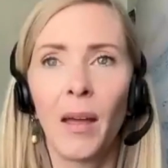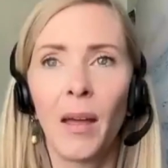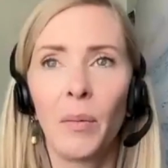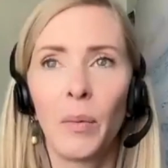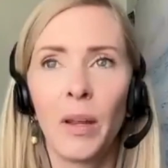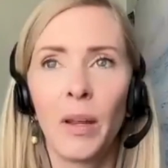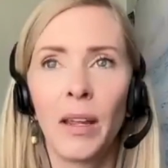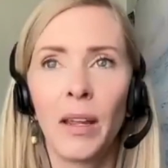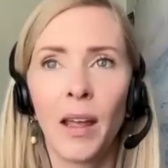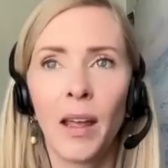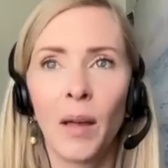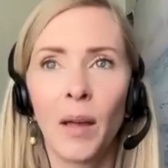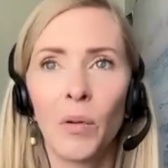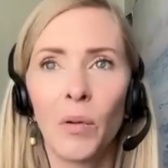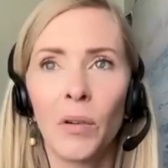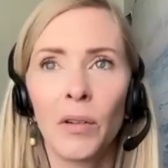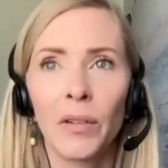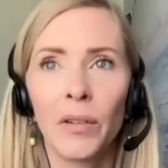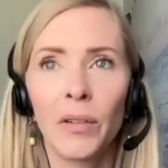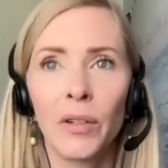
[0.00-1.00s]
and being
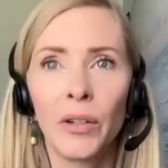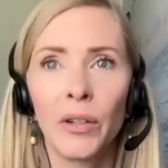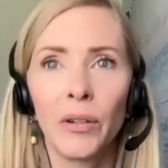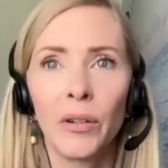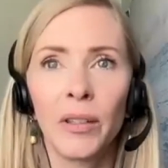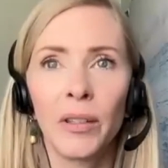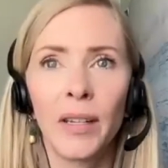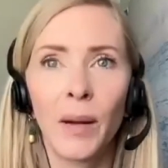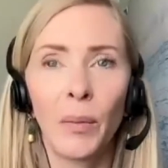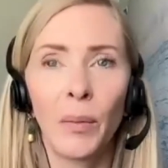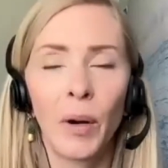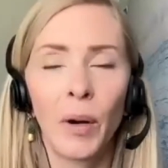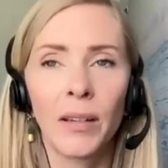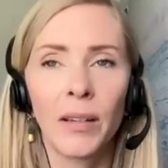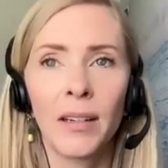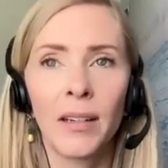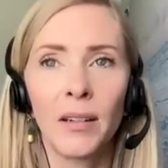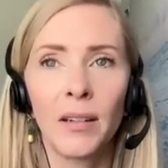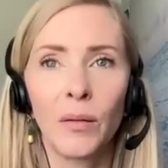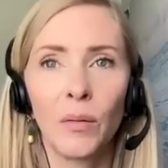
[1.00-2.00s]
able to stay
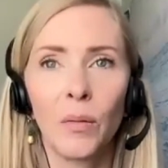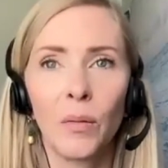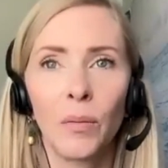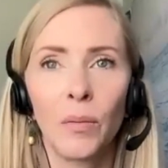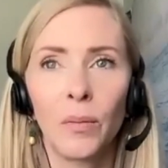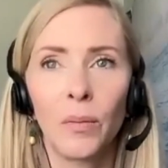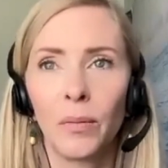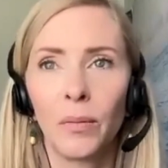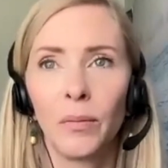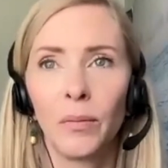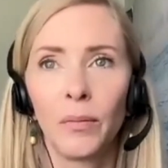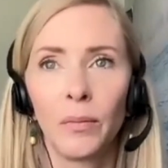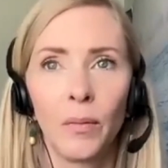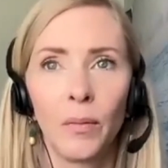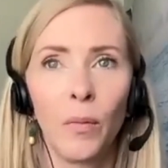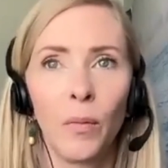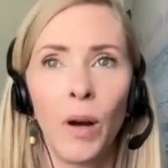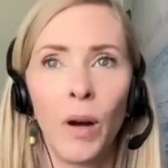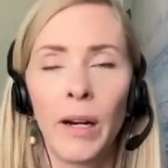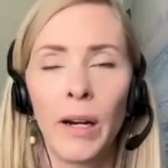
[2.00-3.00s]
present to
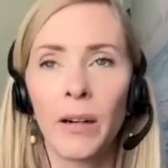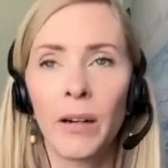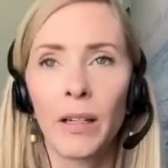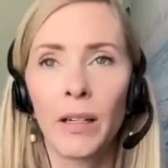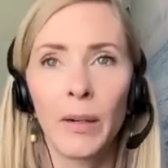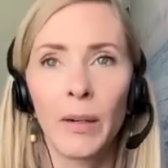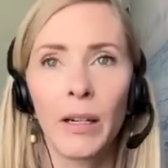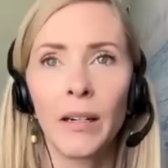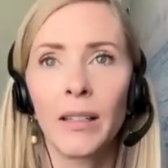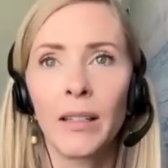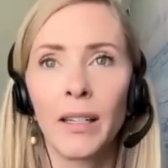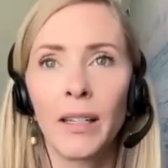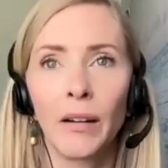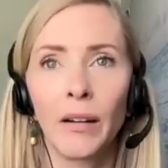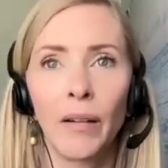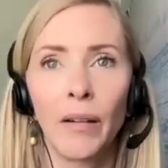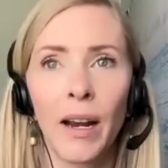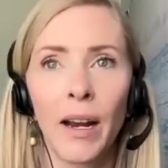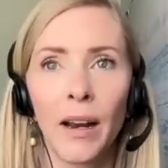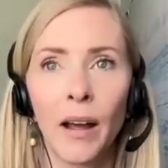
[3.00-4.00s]
what you're experiencing
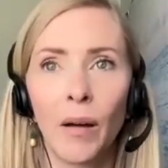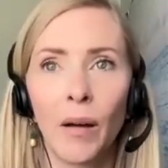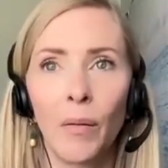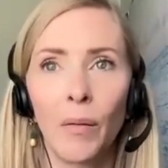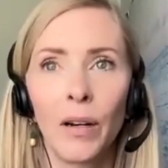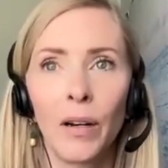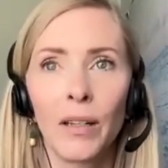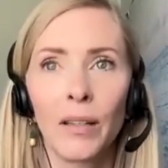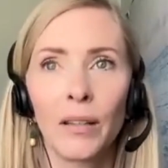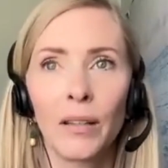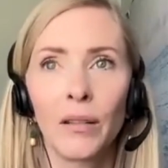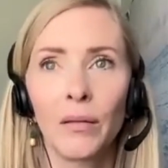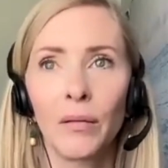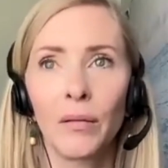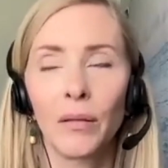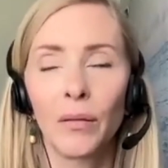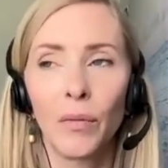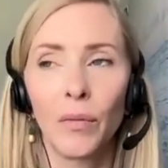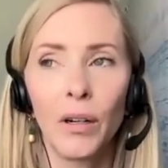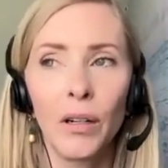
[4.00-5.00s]
right now. What is
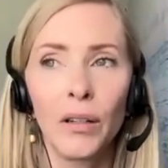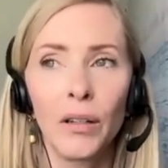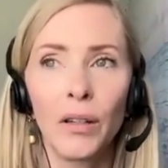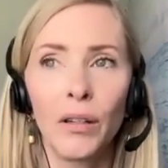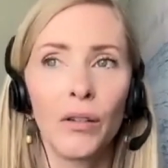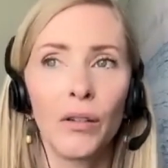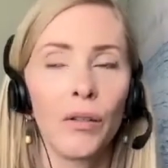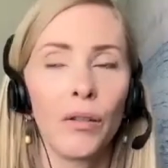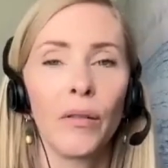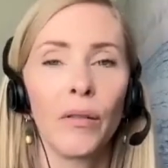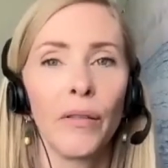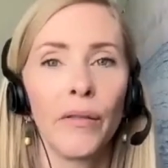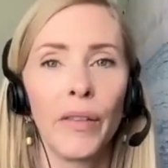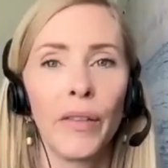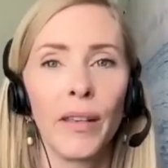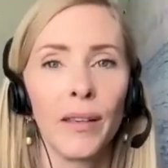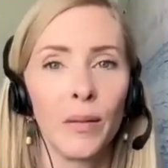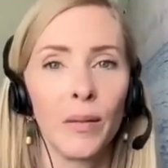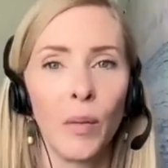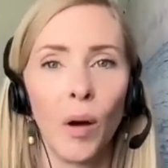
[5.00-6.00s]
the truth of
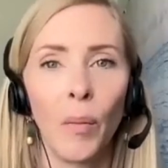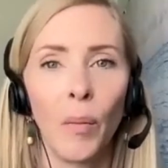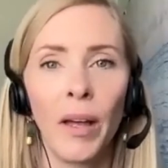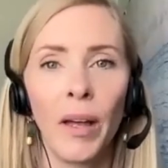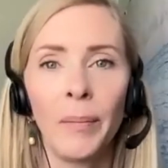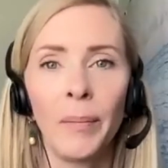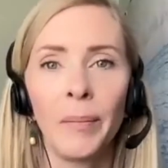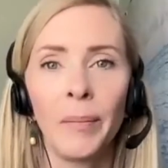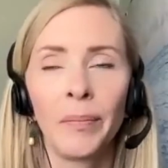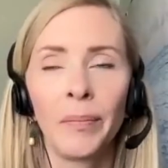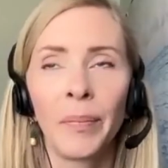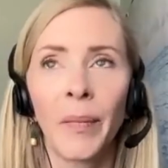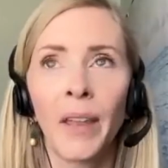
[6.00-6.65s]
this moment?